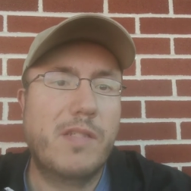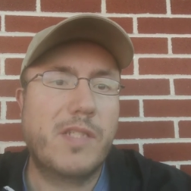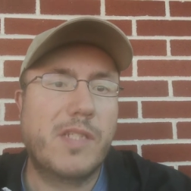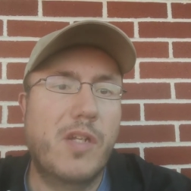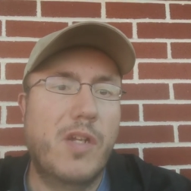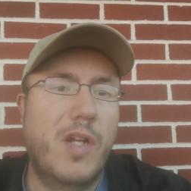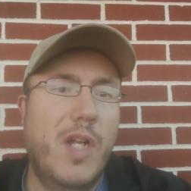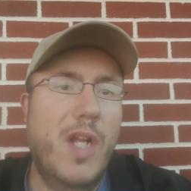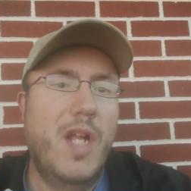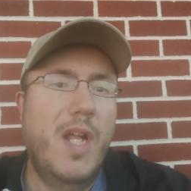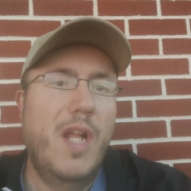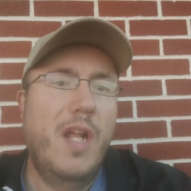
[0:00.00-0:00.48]

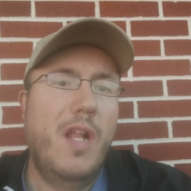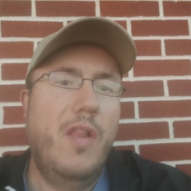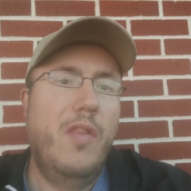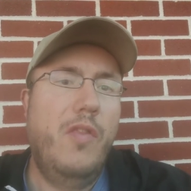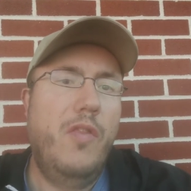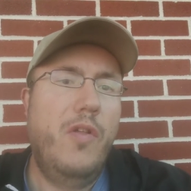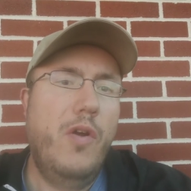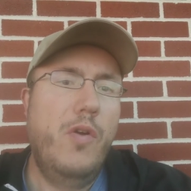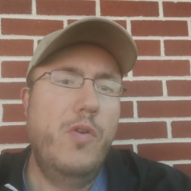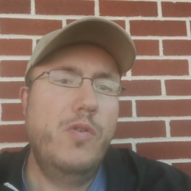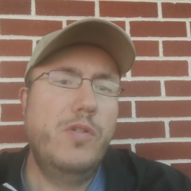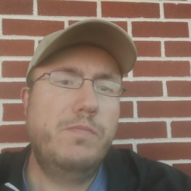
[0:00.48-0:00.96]
So
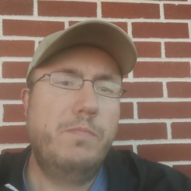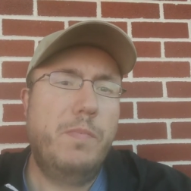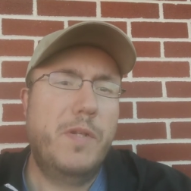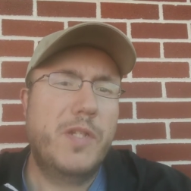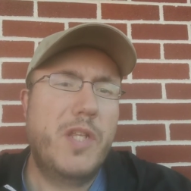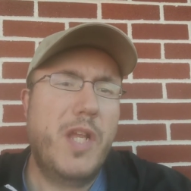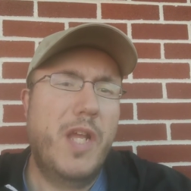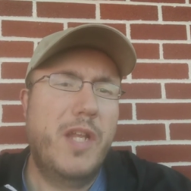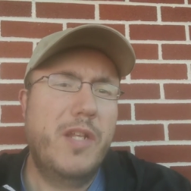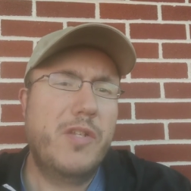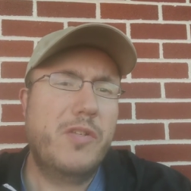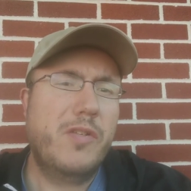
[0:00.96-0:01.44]
those
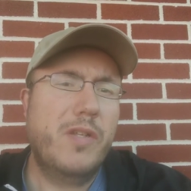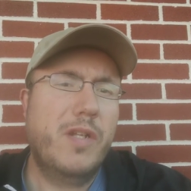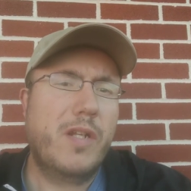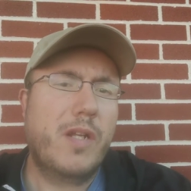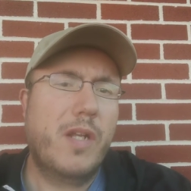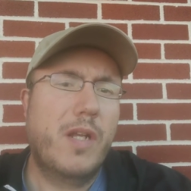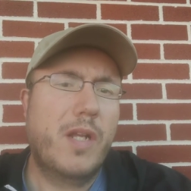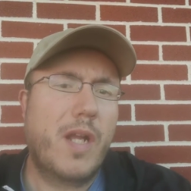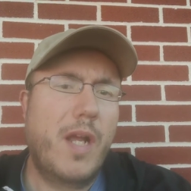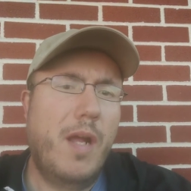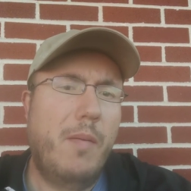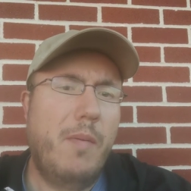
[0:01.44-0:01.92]
potentially are
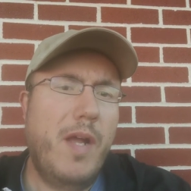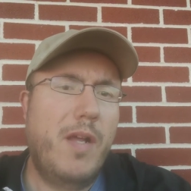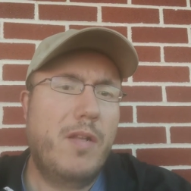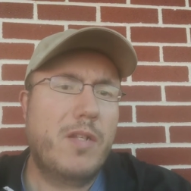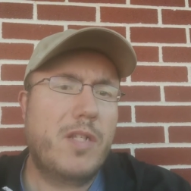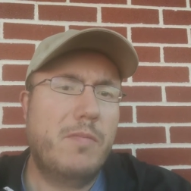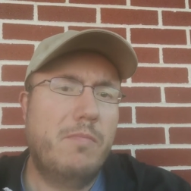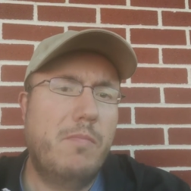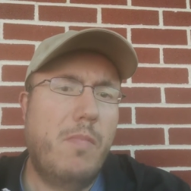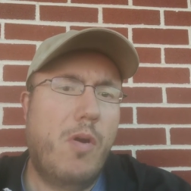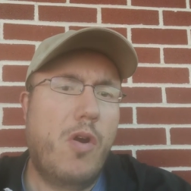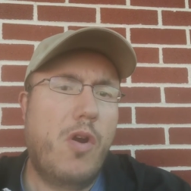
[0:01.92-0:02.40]
going to come
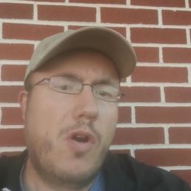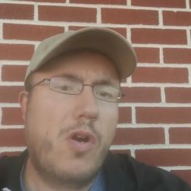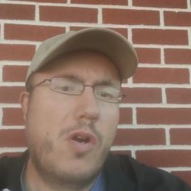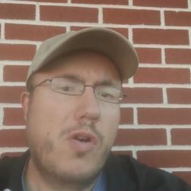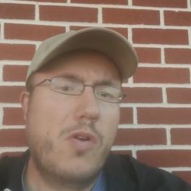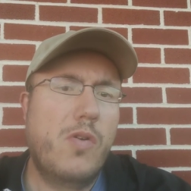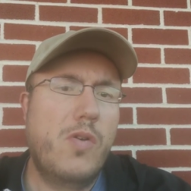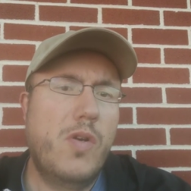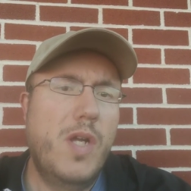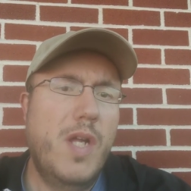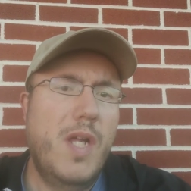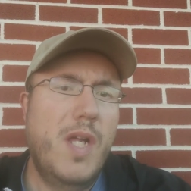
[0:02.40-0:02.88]
out
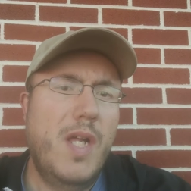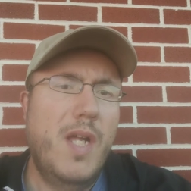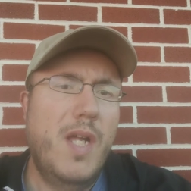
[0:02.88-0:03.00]
tomorrow.